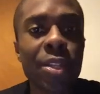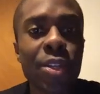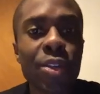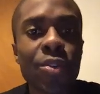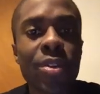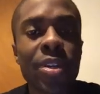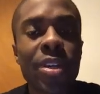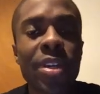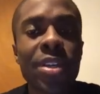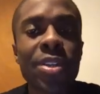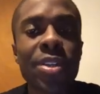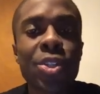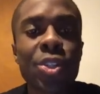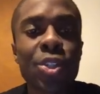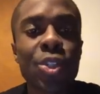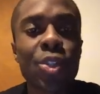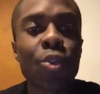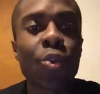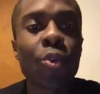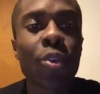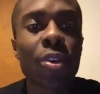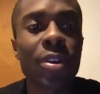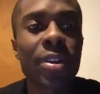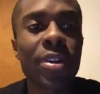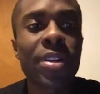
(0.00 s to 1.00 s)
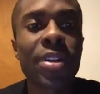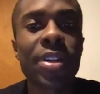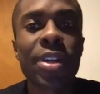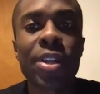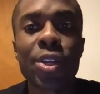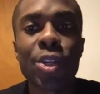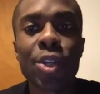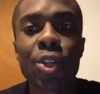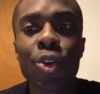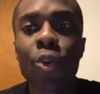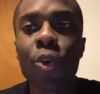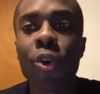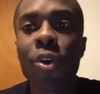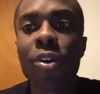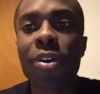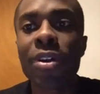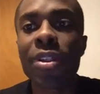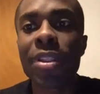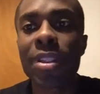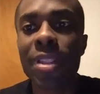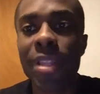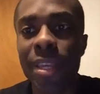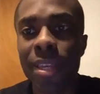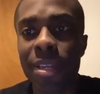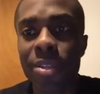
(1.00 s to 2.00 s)
you can shorten your
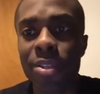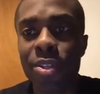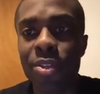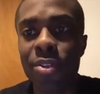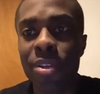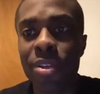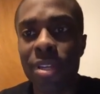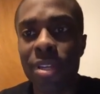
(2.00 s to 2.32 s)
link. So you